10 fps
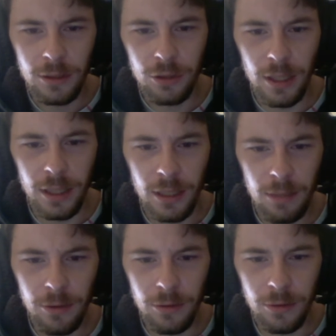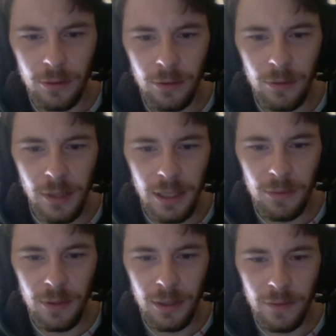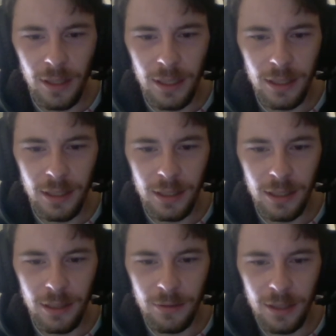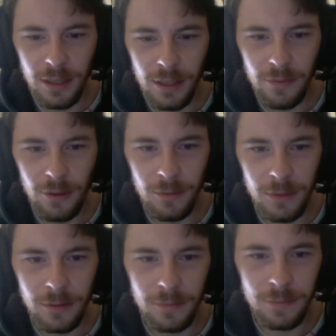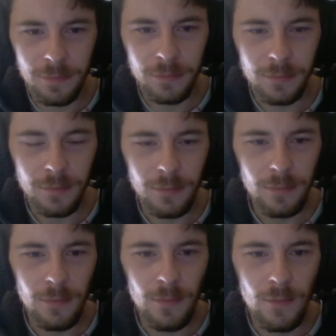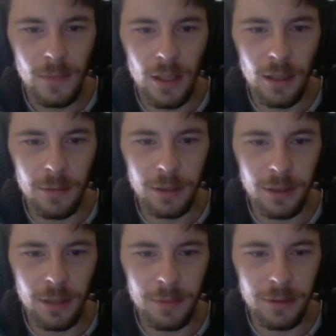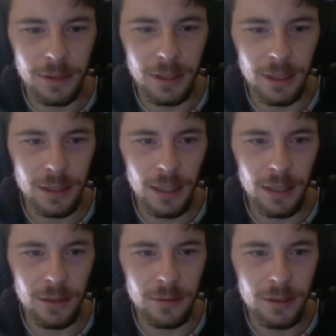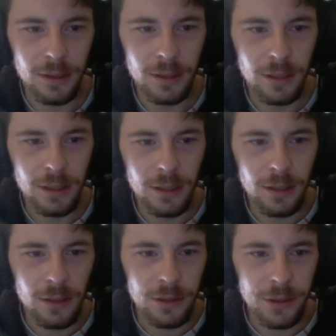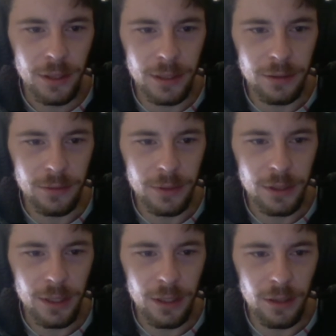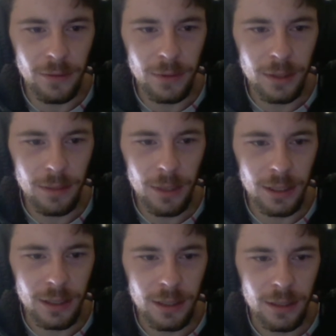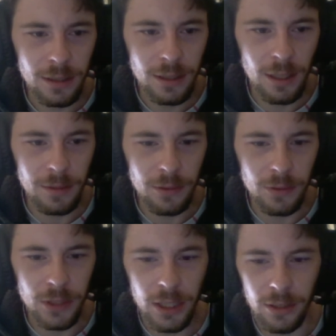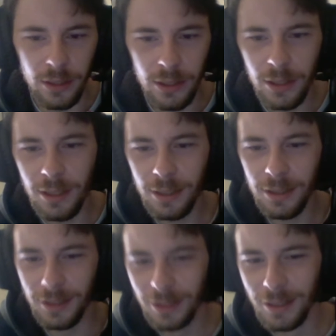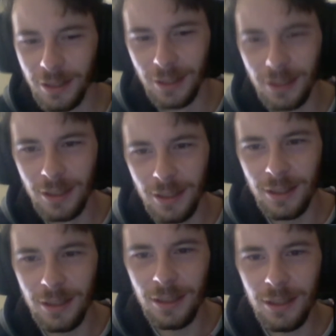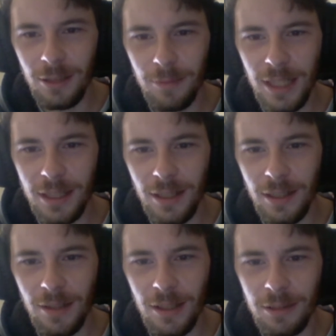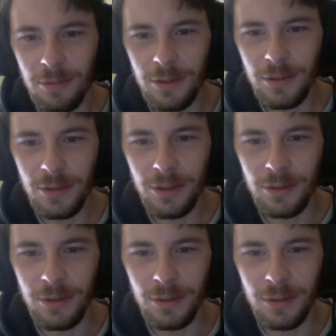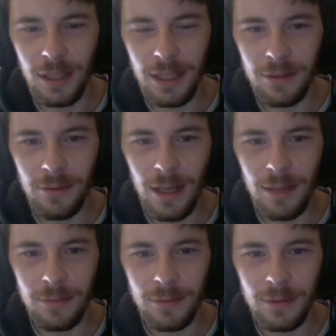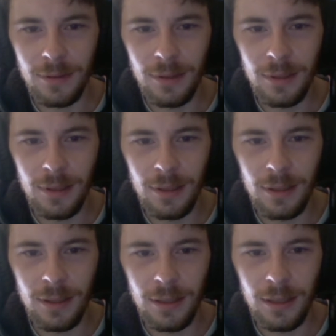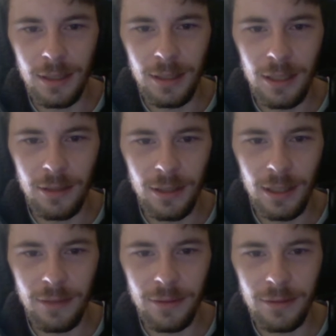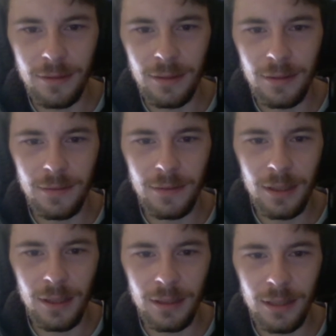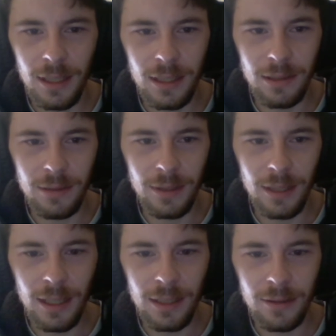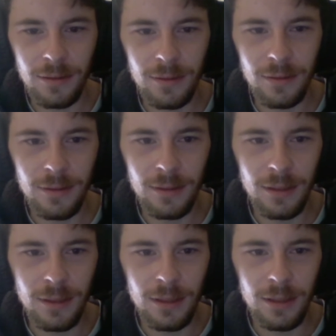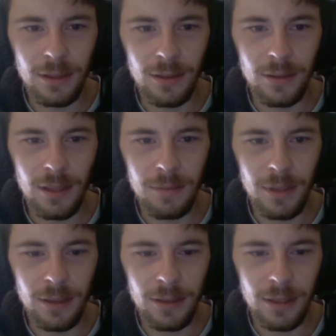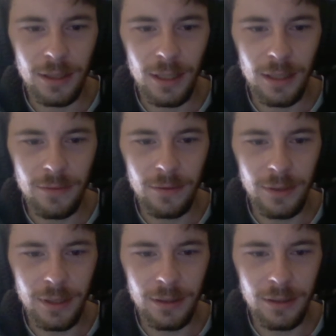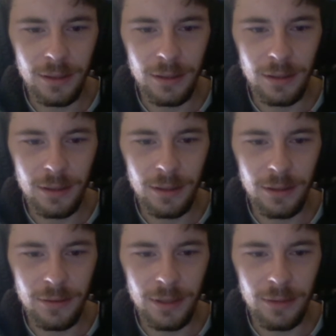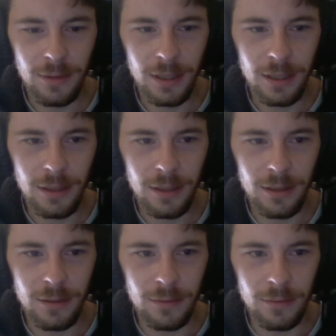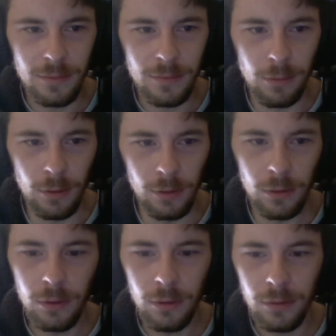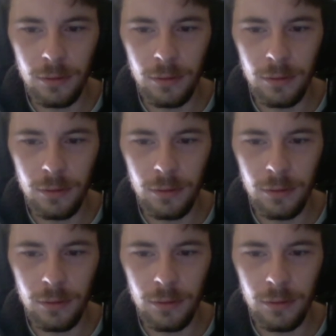Drake Apoo. Why is one of the Flying Six here with an informant? Yamato Yamato is against Kaido trying to win Draco but was a bust. Time to switch gears. now, Master, I've got some news for you. Let's rap. Not now. I cut ties with Kaido, so I'm not on your side. For real? Then you really want to hear this. For?